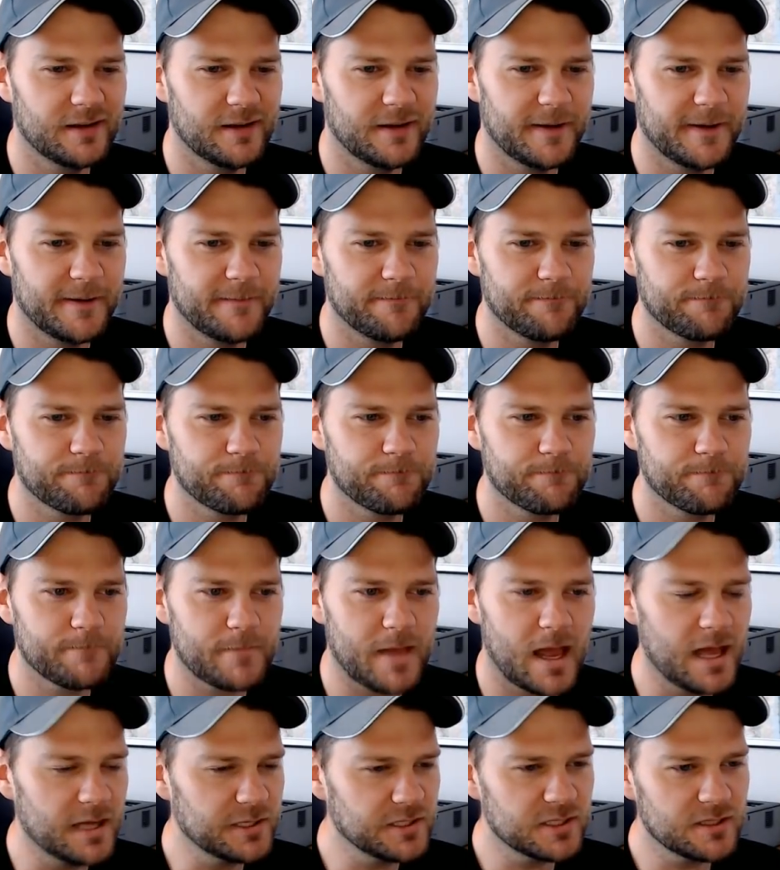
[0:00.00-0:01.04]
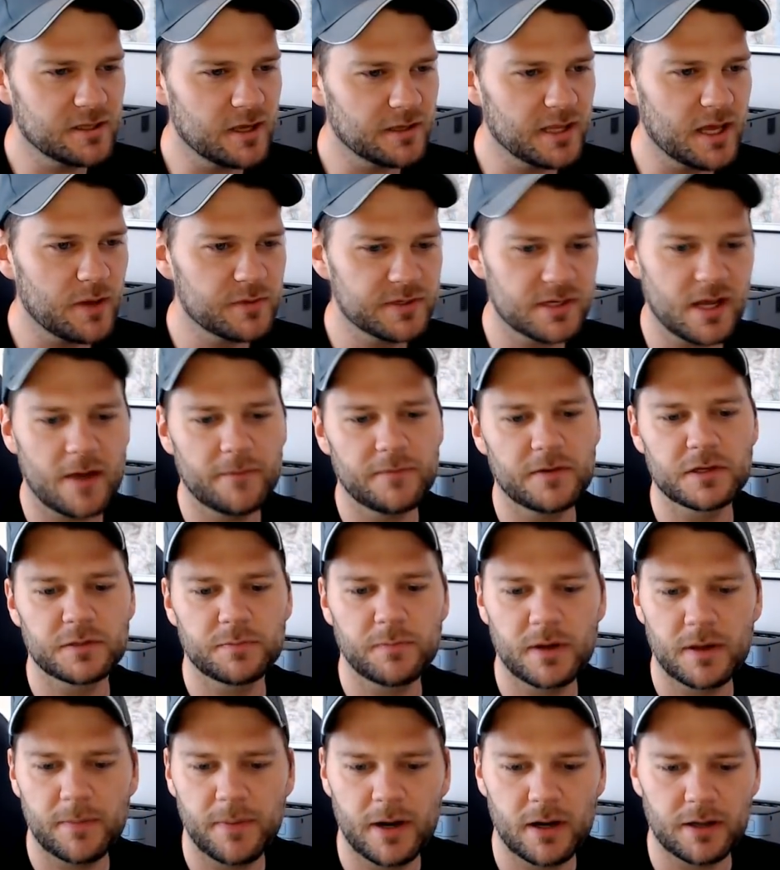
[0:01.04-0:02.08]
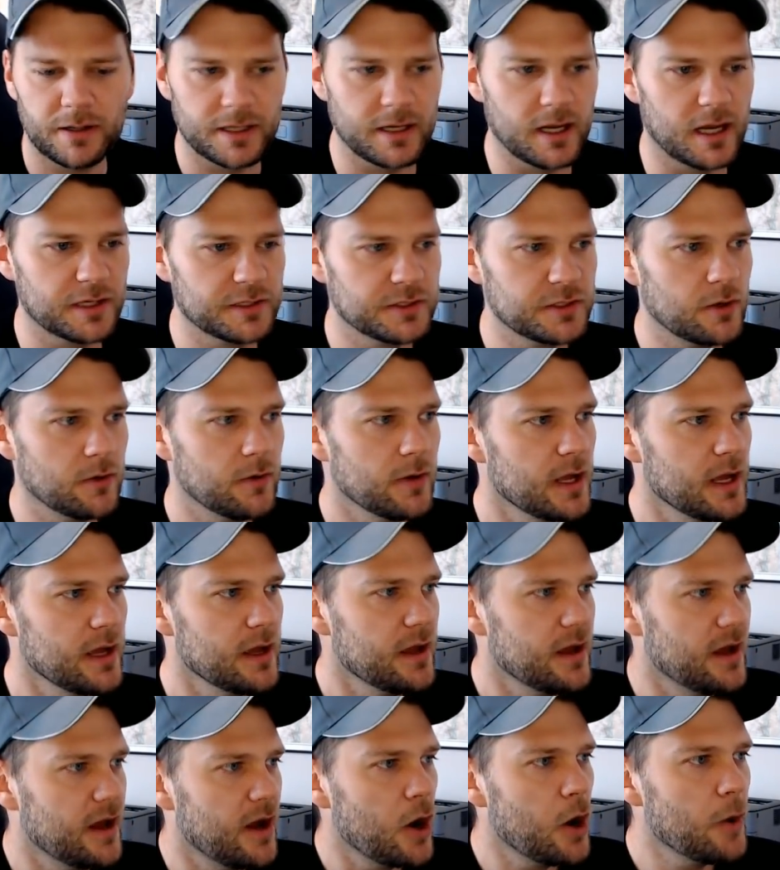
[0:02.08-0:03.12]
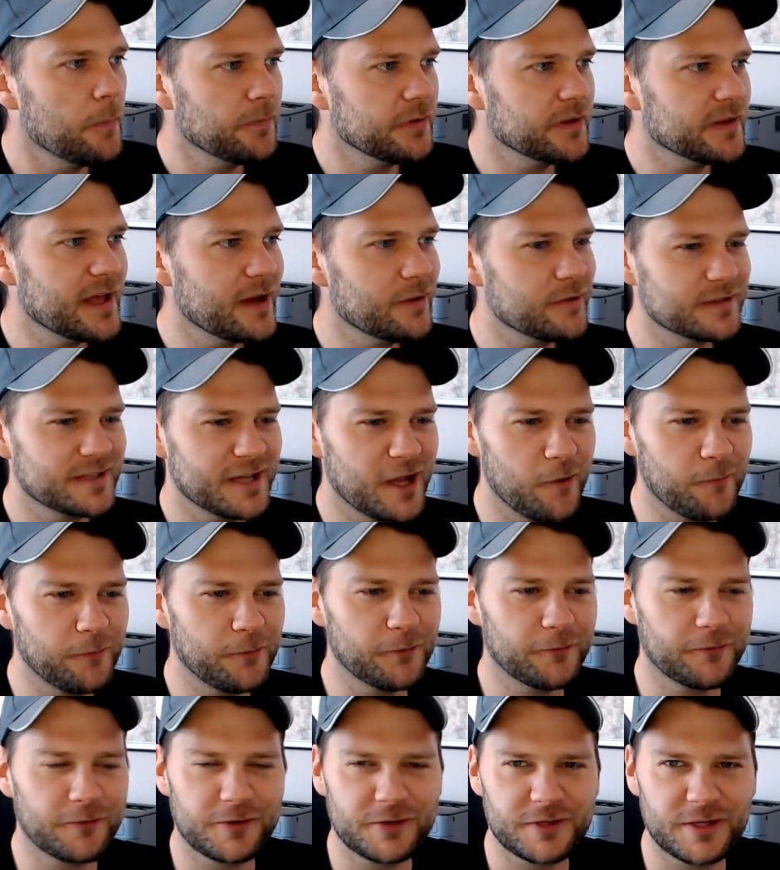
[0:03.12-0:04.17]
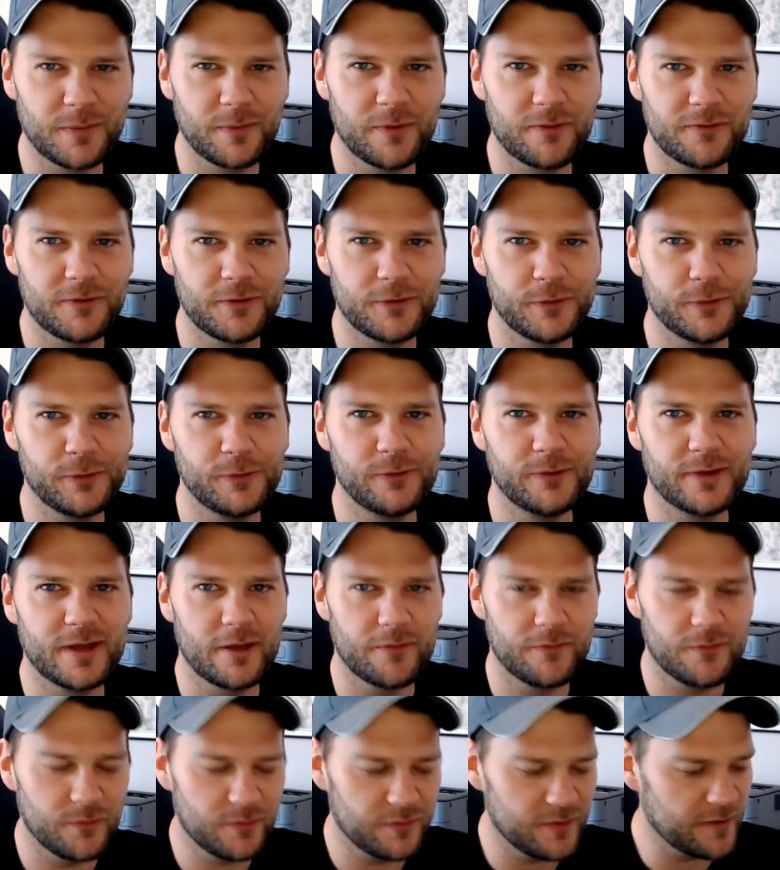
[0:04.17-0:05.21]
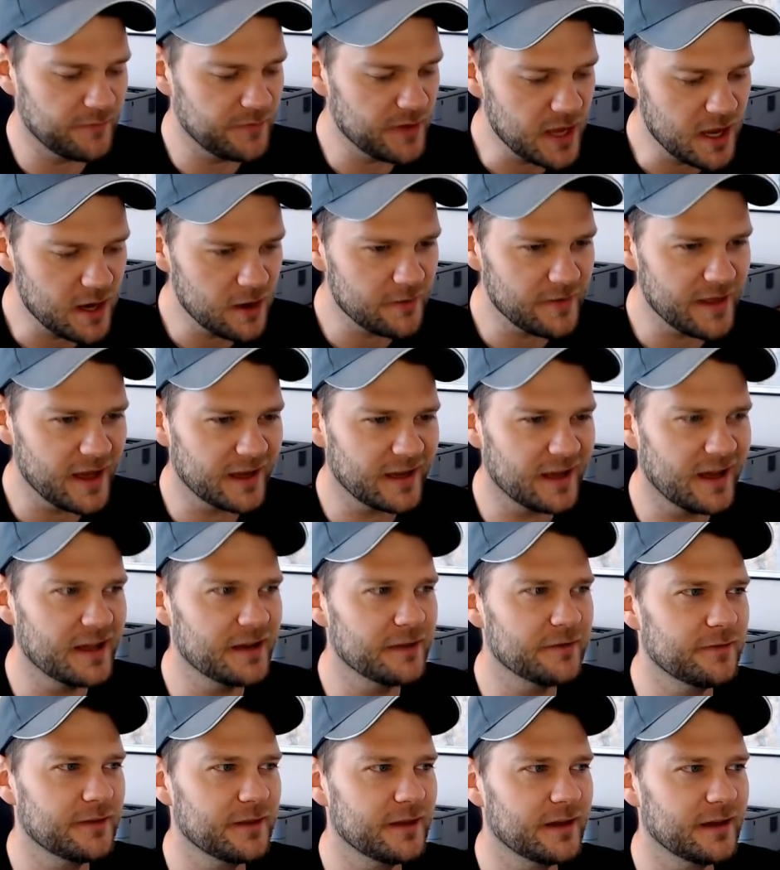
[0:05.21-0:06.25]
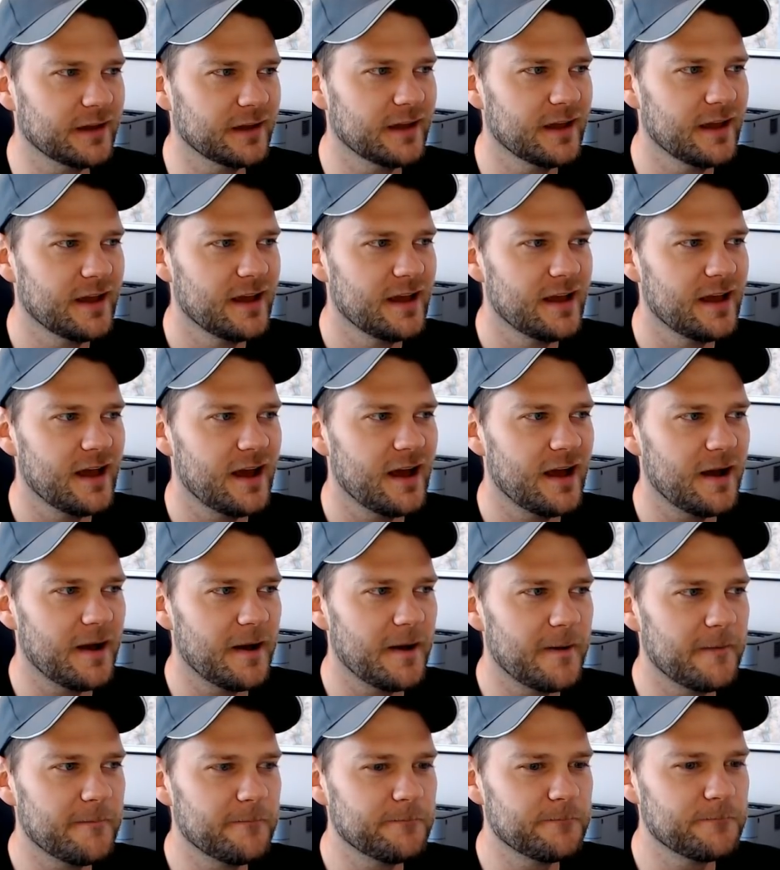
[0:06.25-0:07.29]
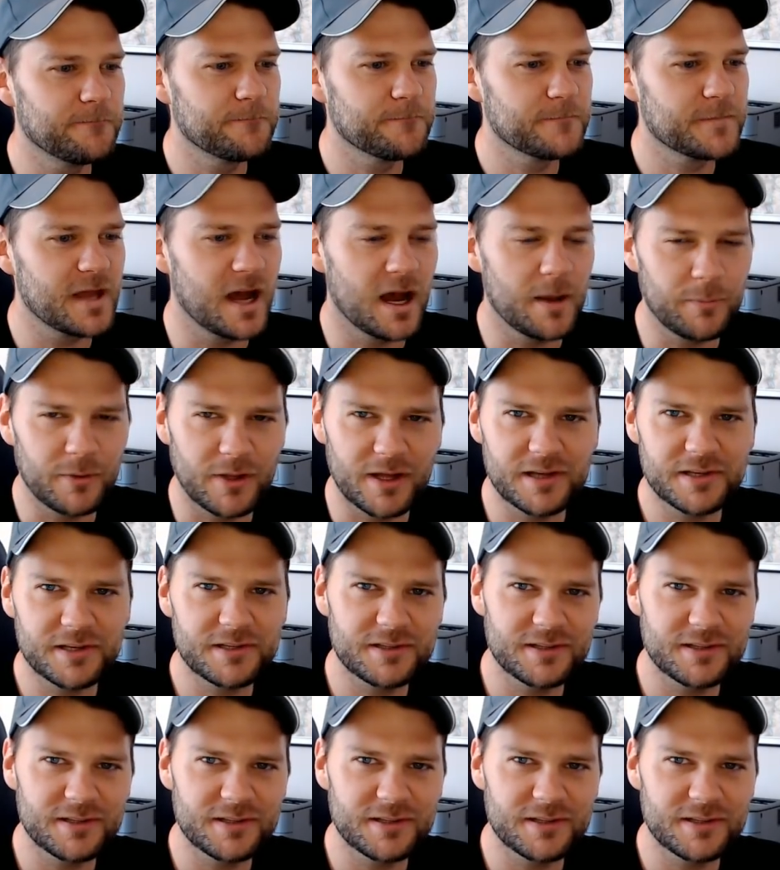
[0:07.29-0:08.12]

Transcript: Um, I just thought that was obvious, but apparently not. So hopefully that was helpful for some of you. If, if you hear that kind of thing, um, God bless.